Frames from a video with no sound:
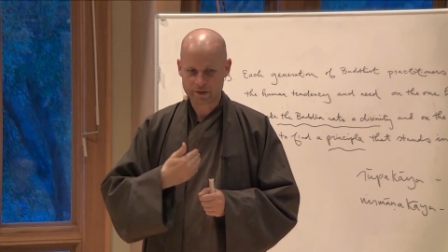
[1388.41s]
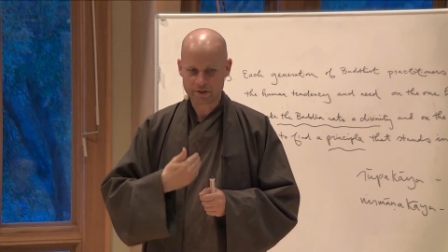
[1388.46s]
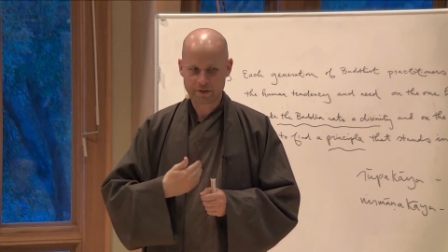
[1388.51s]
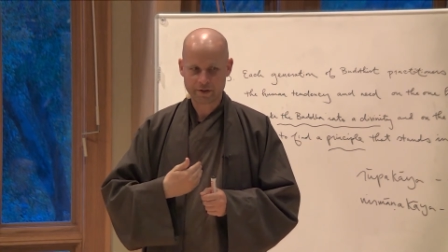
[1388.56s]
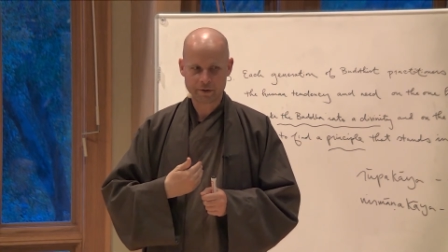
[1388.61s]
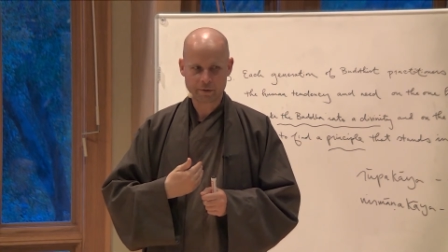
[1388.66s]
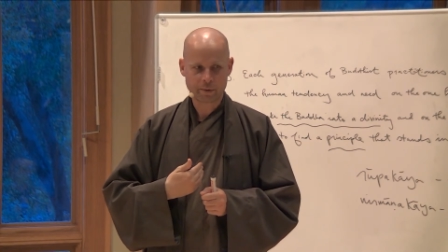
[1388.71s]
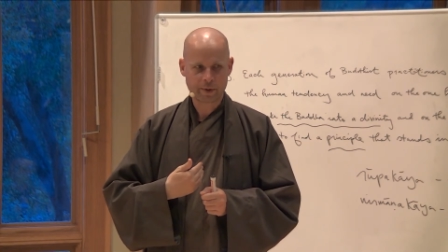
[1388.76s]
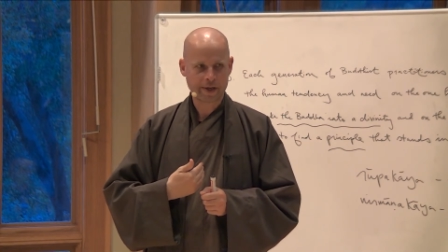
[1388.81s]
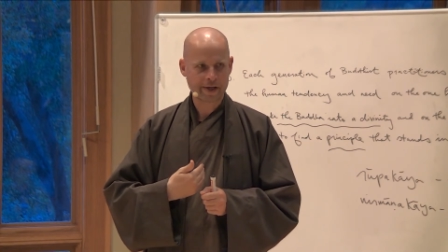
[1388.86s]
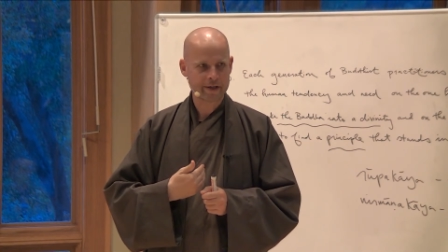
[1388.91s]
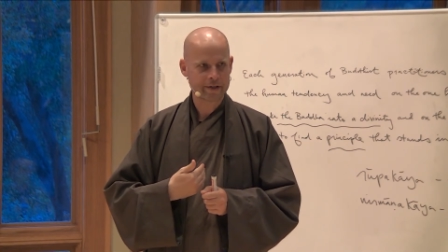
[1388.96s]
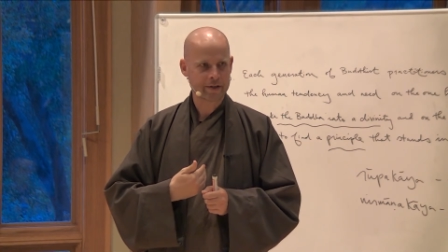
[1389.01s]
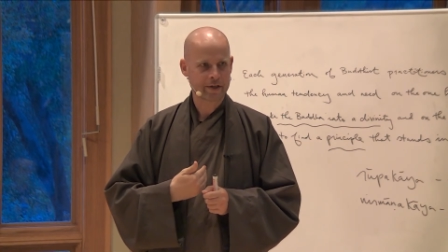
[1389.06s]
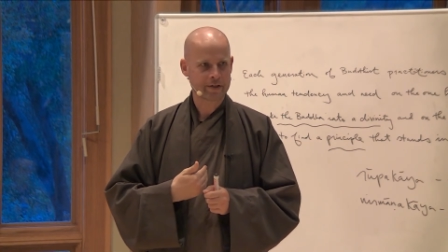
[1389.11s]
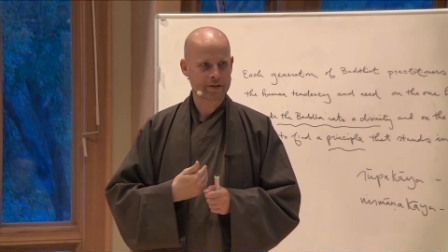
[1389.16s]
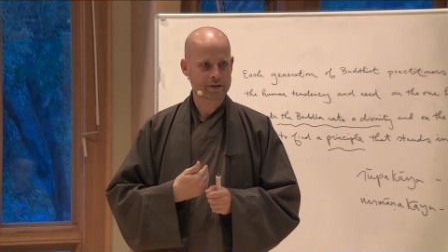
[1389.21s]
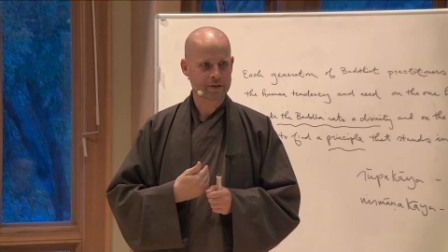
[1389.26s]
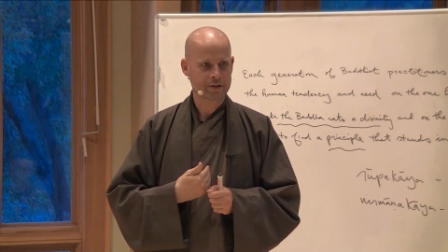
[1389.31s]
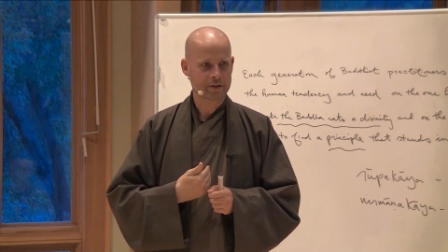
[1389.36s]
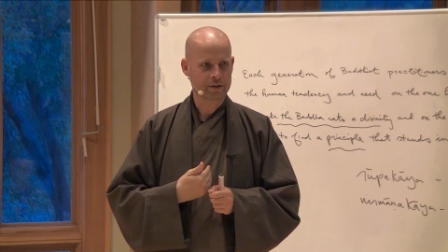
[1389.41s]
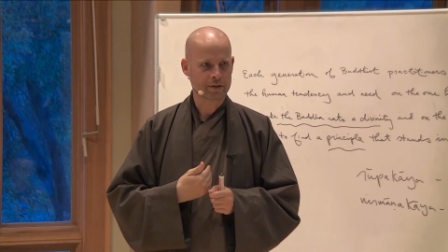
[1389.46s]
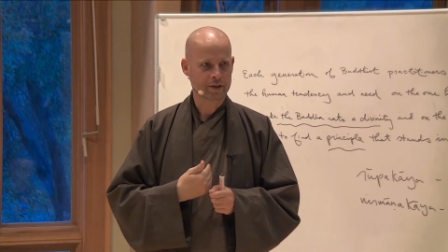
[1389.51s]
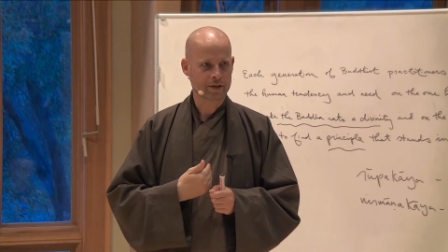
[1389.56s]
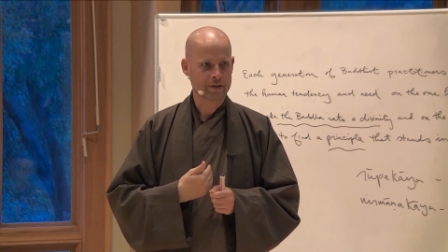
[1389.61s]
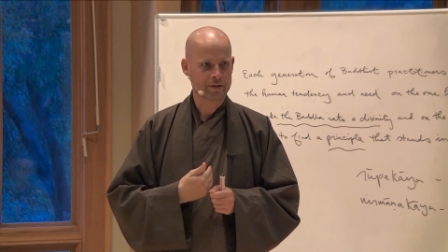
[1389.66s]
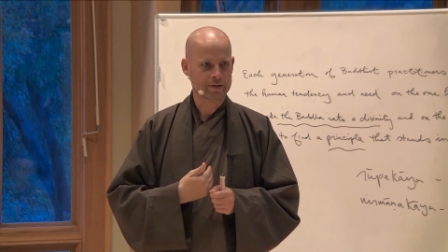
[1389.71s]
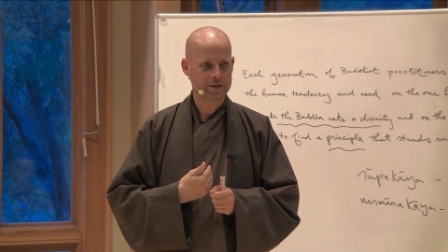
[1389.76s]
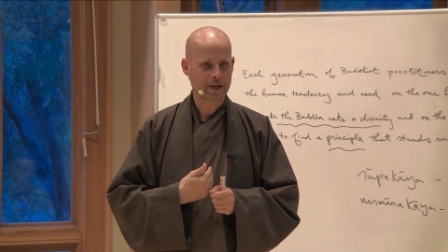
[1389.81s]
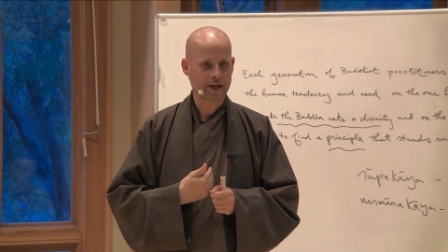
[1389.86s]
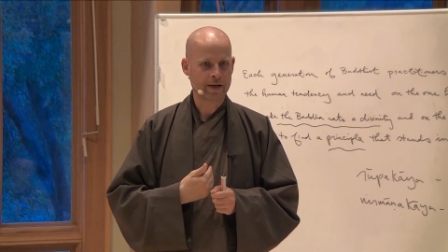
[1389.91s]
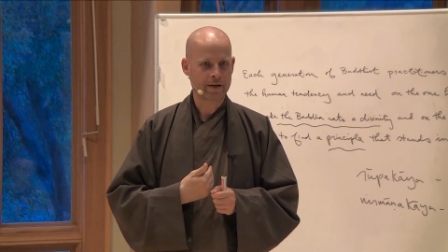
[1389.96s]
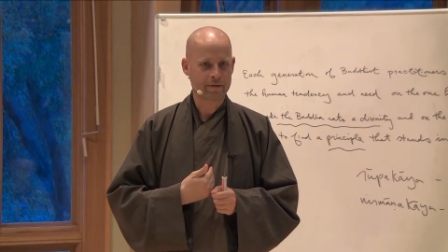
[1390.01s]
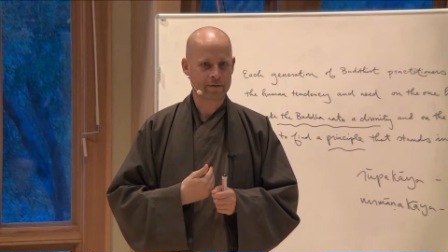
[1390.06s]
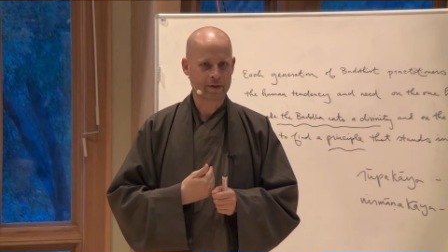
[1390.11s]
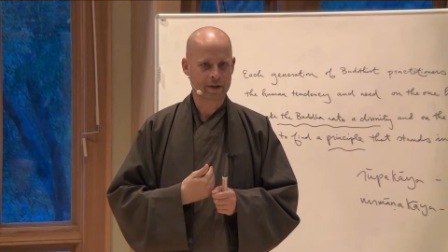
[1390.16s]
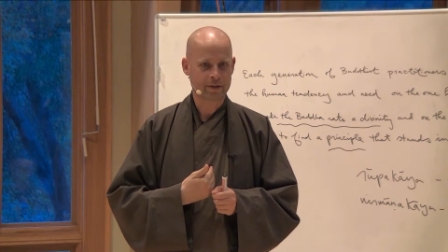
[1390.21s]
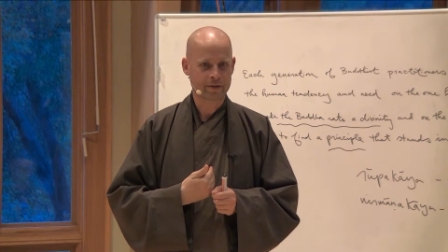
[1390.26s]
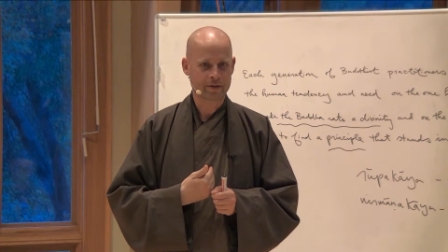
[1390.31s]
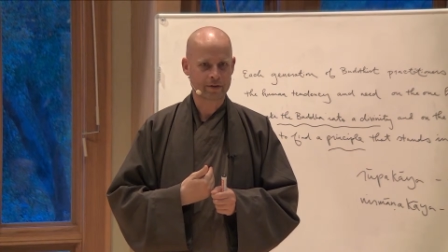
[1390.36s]
the awakened nature inside of
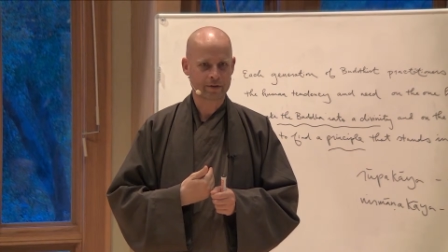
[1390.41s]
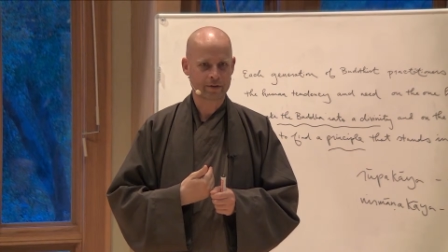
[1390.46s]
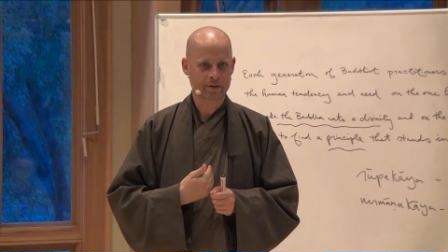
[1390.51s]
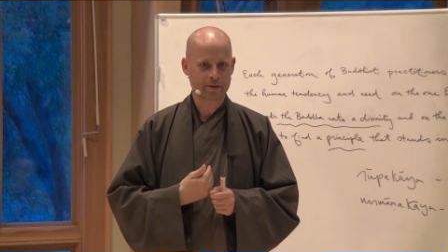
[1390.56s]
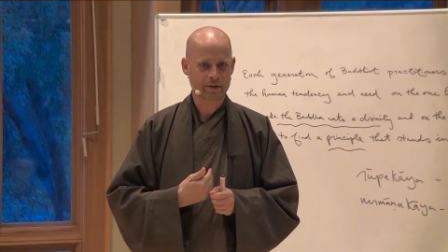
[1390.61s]
us,